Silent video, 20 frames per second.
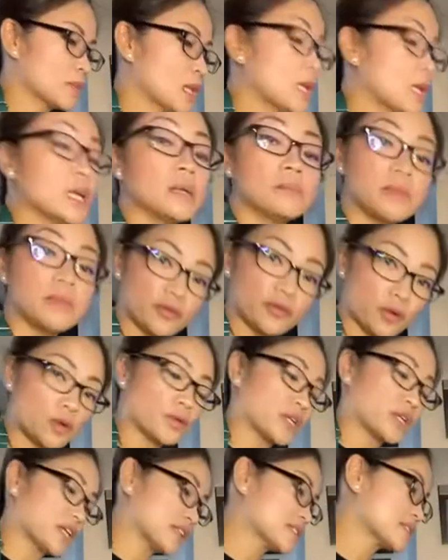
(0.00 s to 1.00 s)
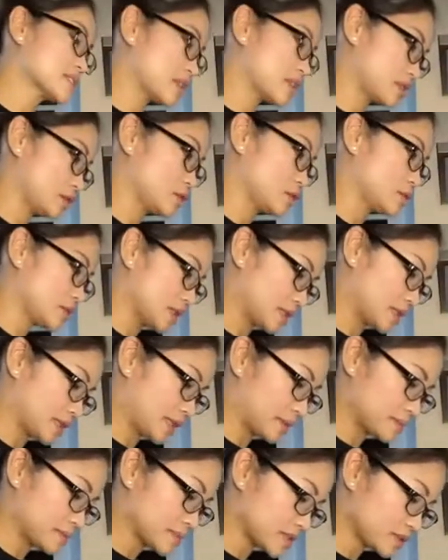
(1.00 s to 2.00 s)
before we can start using
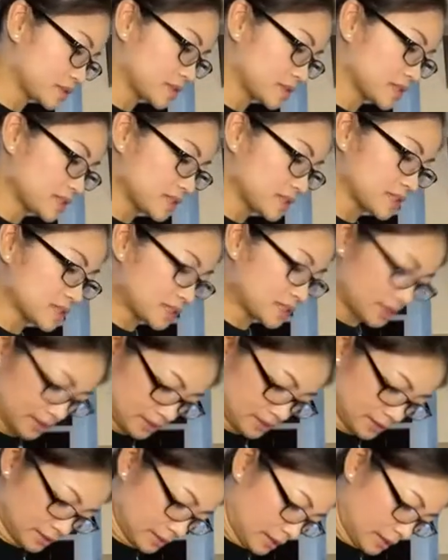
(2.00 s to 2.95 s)
them. So this is